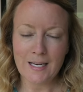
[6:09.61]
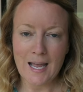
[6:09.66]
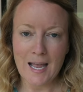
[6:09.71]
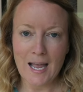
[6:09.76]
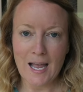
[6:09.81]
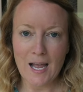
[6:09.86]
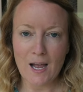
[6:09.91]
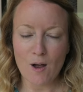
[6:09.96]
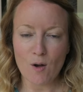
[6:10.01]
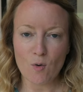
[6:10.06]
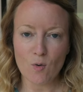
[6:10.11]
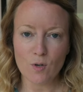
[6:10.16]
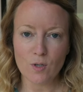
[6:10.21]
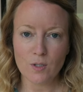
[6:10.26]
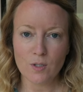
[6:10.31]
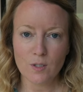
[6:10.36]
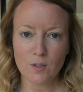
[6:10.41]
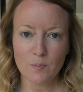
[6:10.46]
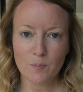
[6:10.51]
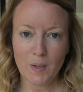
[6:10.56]

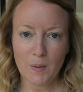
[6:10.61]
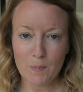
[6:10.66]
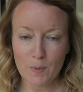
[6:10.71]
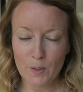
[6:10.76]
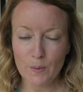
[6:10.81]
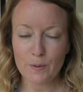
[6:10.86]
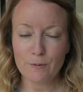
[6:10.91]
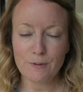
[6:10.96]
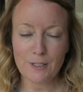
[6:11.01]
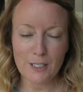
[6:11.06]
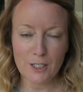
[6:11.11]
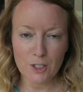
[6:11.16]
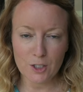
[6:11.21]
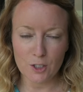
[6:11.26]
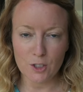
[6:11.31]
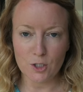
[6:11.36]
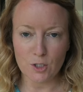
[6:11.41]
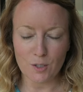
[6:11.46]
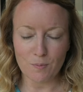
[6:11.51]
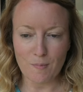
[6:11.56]
Now, people who are really
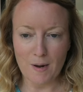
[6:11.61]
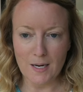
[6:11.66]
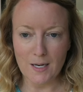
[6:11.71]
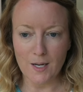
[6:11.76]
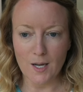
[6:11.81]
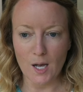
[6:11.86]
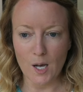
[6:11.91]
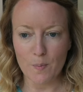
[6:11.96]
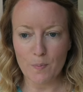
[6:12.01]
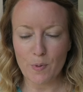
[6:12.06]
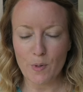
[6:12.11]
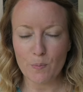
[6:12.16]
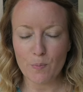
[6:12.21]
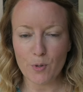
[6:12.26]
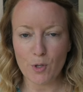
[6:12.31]
good at doing makeup